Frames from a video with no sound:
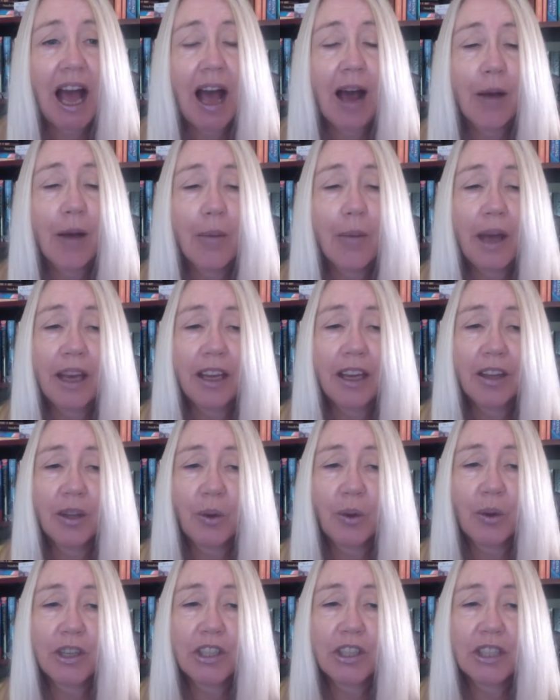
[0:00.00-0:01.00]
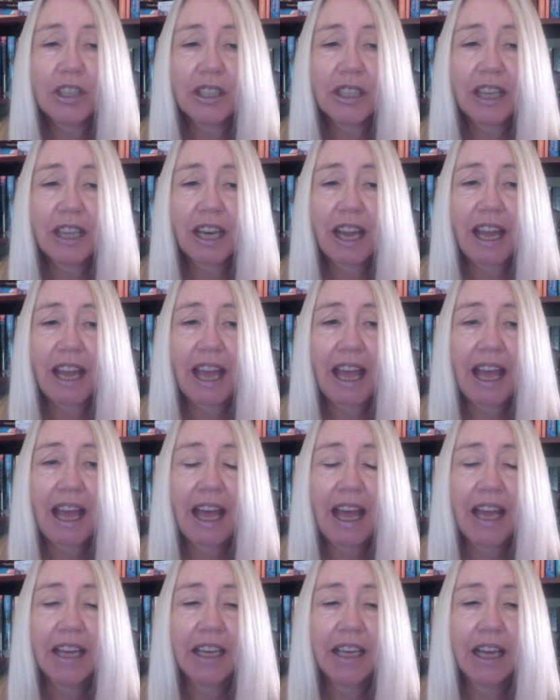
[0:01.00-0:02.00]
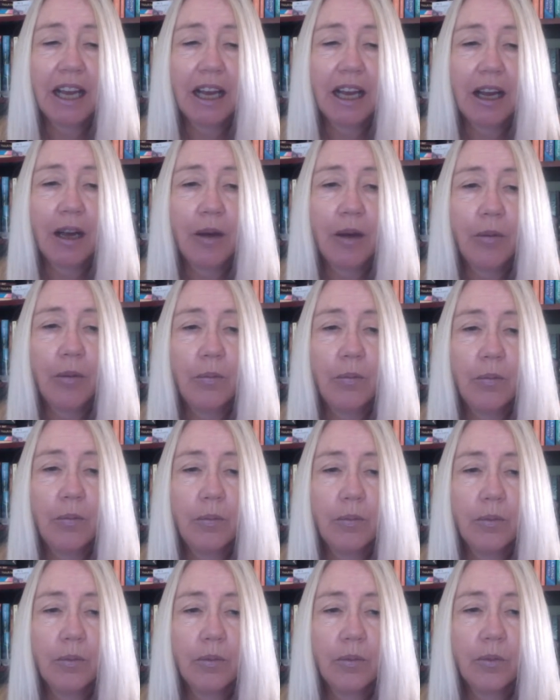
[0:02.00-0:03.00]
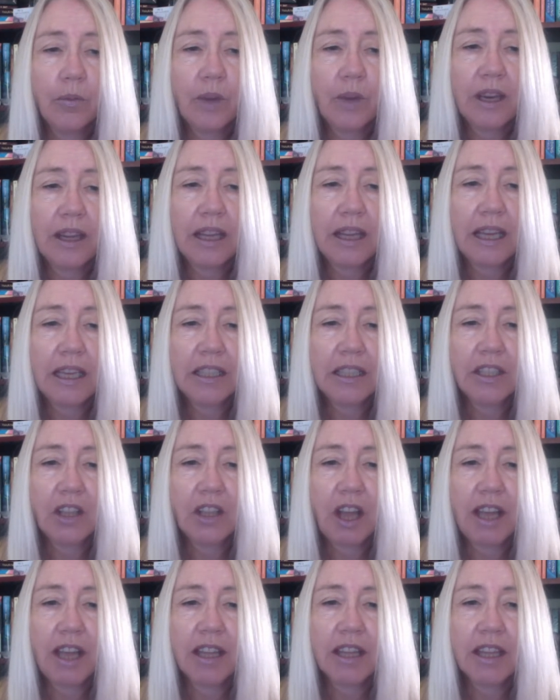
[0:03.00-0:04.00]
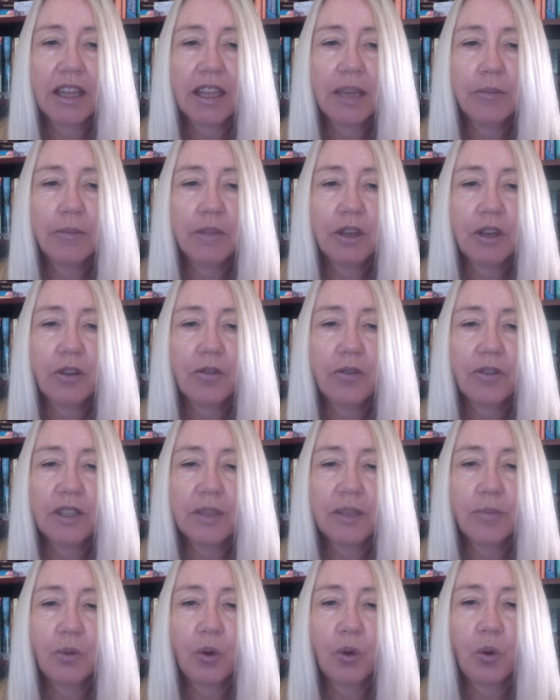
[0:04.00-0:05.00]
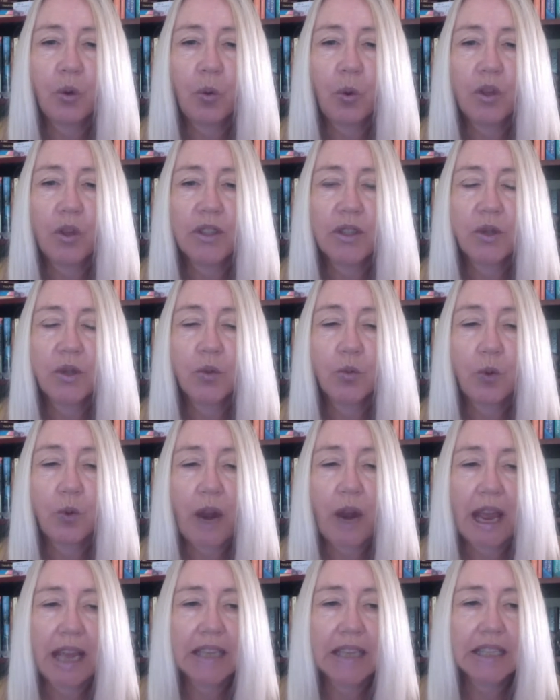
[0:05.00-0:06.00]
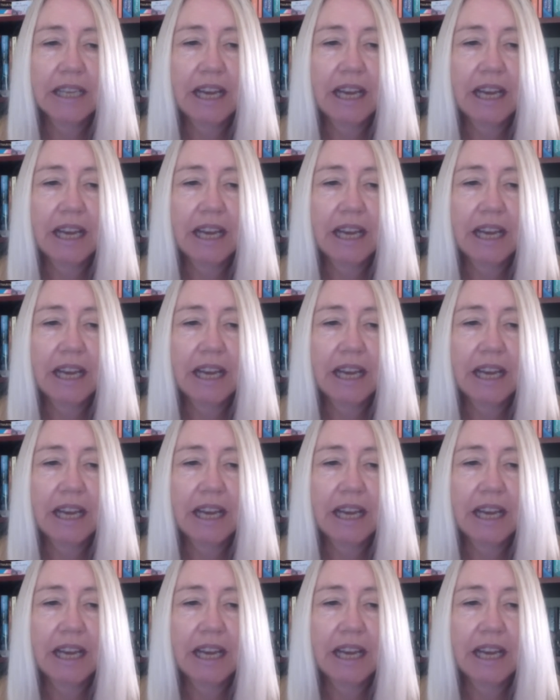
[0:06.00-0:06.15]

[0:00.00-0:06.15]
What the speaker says: Another question that I had, one of the underlying themes of this book was the rays.